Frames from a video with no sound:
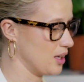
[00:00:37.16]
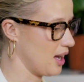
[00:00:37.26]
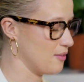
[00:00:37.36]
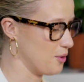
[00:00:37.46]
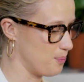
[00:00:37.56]

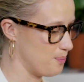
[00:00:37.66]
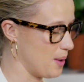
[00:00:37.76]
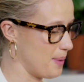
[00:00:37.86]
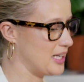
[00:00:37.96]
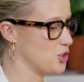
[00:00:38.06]
kind of a
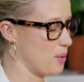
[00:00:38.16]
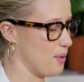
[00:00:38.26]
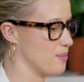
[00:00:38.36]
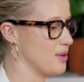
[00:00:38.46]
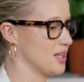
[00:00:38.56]
penny drop
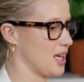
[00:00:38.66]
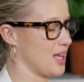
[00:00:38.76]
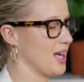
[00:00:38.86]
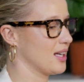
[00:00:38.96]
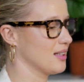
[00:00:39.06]
moment
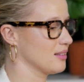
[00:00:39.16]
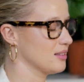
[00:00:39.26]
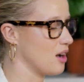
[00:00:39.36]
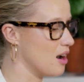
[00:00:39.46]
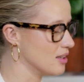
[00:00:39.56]
thinking,
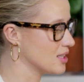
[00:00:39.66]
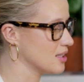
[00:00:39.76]
God,